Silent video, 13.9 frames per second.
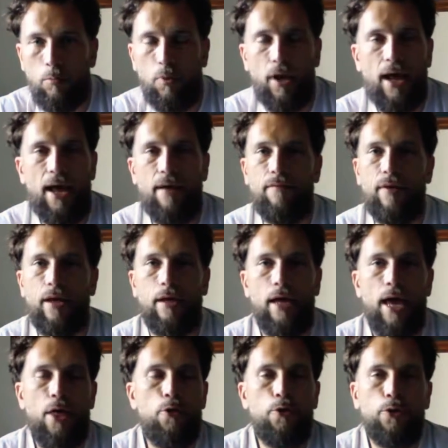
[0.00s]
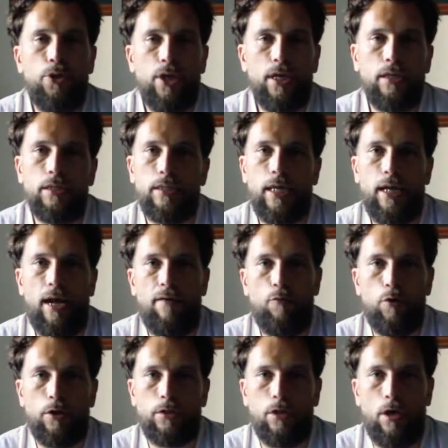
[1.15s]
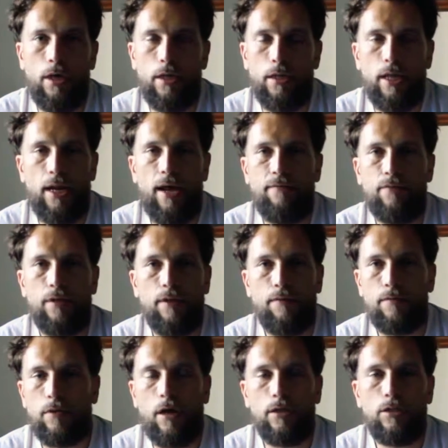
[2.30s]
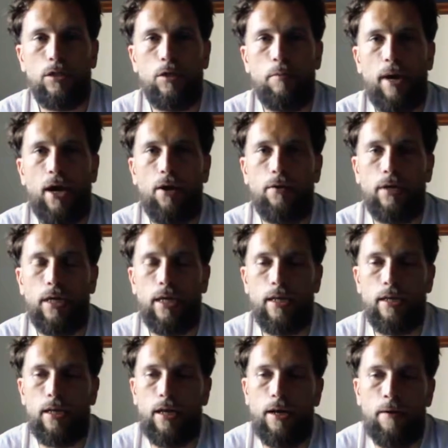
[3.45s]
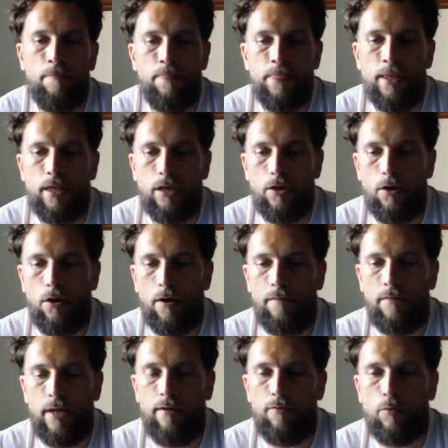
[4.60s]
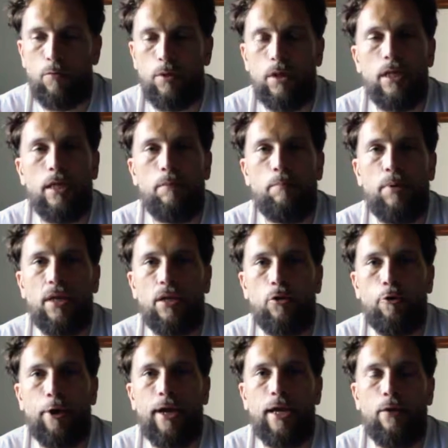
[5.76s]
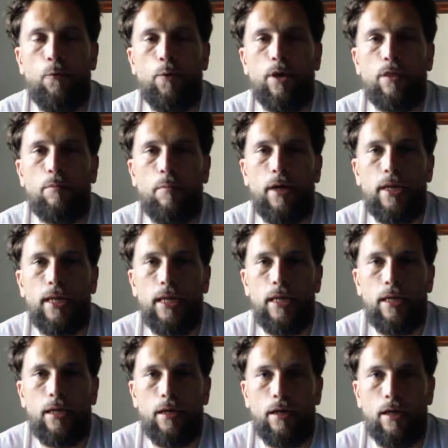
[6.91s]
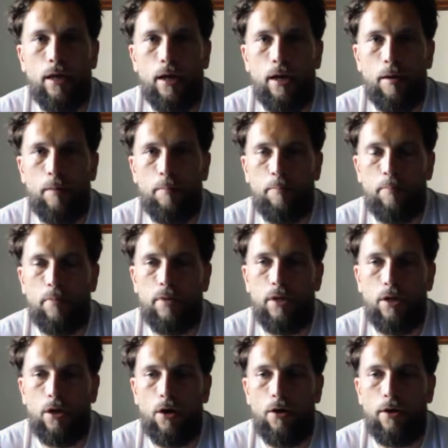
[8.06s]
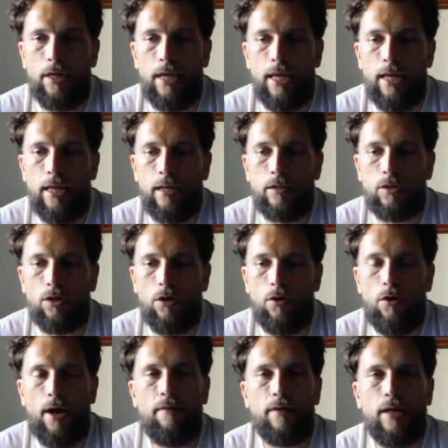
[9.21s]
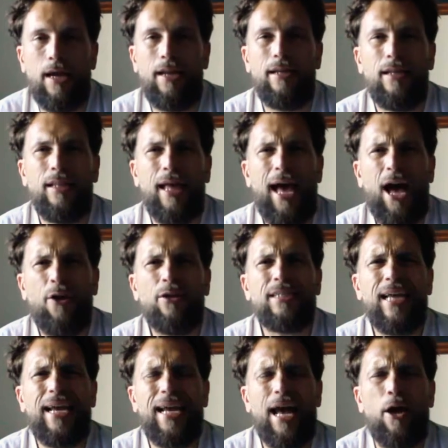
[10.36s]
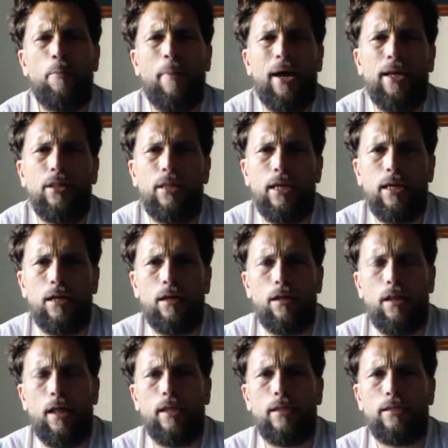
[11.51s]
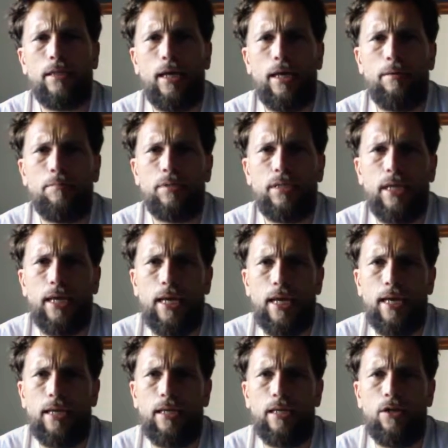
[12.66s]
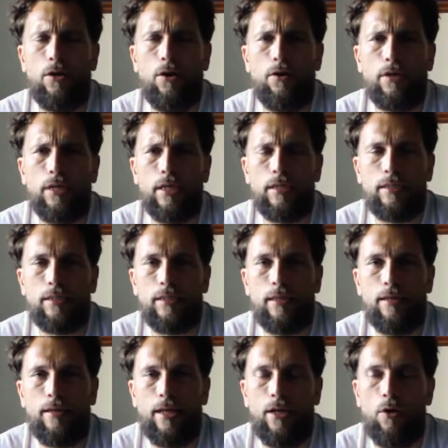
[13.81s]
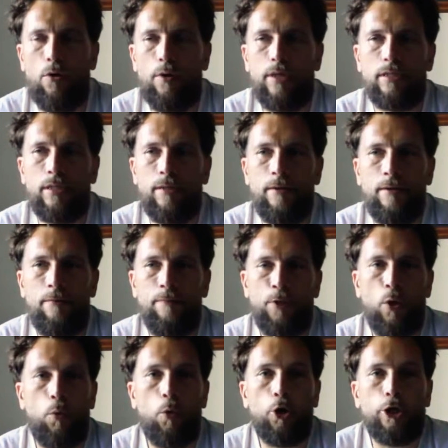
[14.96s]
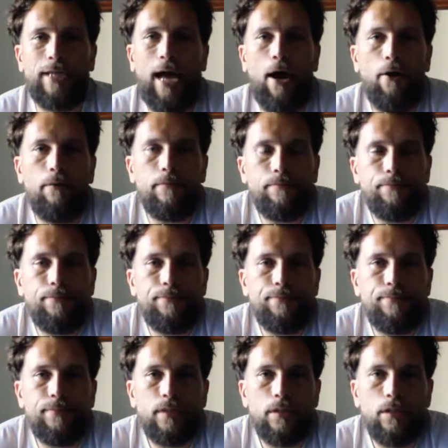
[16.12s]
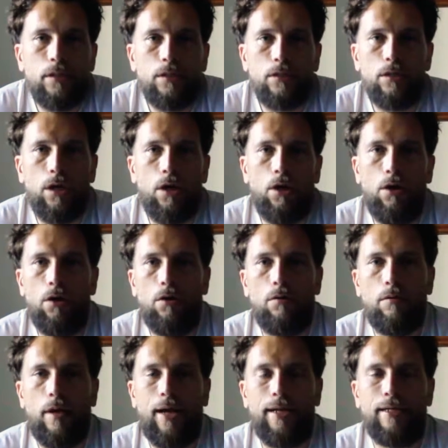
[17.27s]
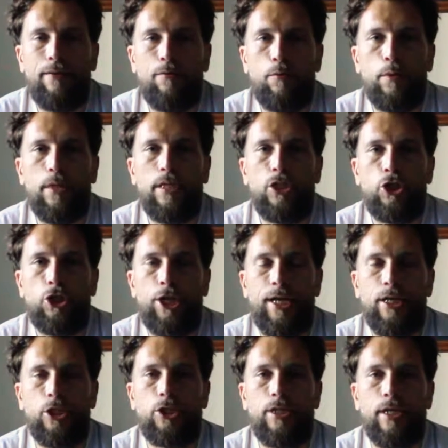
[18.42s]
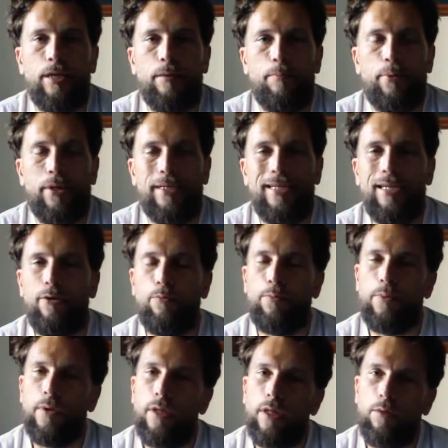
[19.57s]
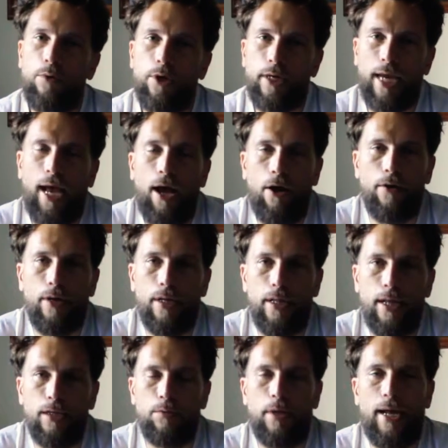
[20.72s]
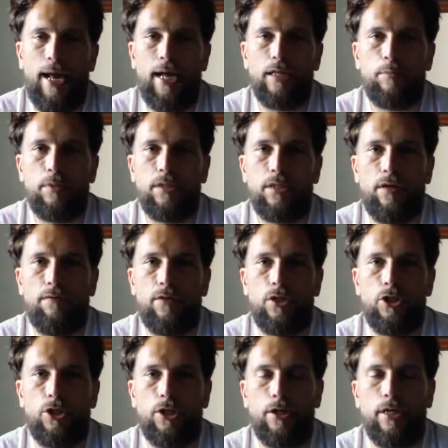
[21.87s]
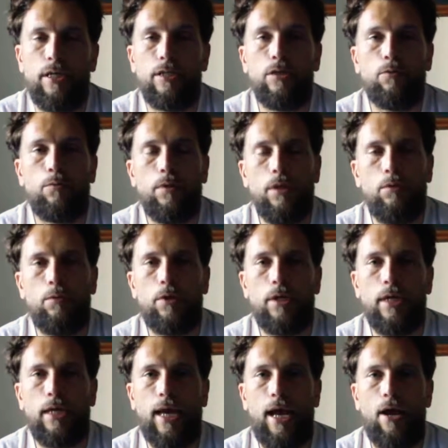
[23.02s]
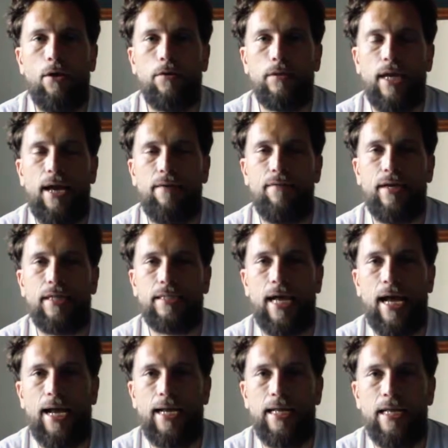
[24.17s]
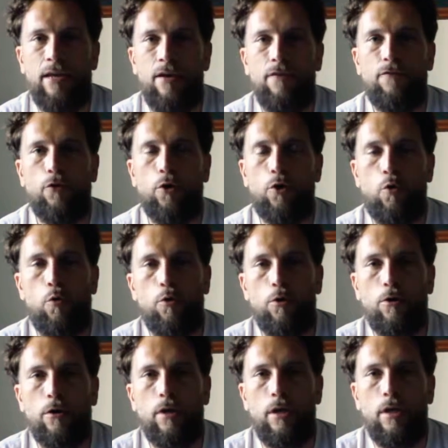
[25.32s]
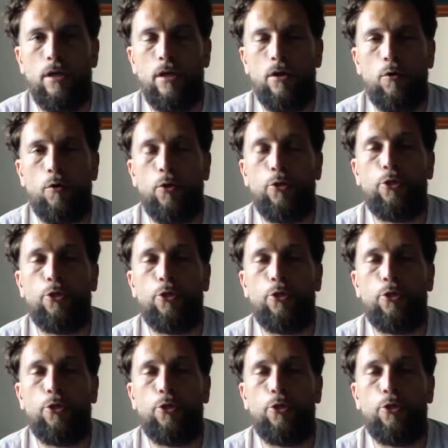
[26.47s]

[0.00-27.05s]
But I have other things that I've worked on that I've talked to you about, and I've never really been great with money, and so I've kind of done the out of sight, out of mind thing a lot of the times, and it always worked out. So I never really changed it, but did it really work out? And that's what I asked myself this year. Is it really working out to have anxiety for a quarter or a